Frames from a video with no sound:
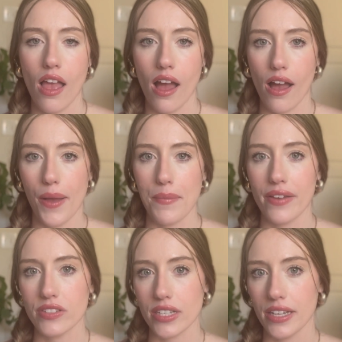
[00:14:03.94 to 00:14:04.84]
I've
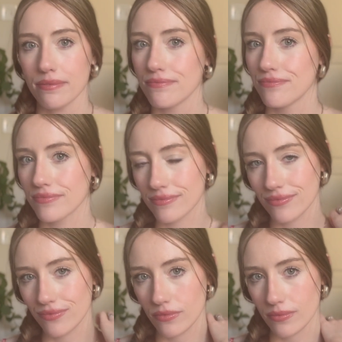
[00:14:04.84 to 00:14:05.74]
seen
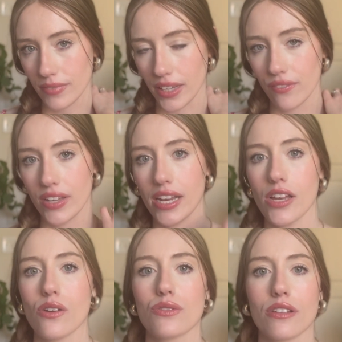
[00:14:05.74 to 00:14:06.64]
like
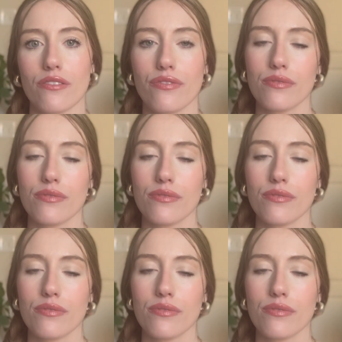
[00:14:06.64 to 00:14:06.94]
videos of,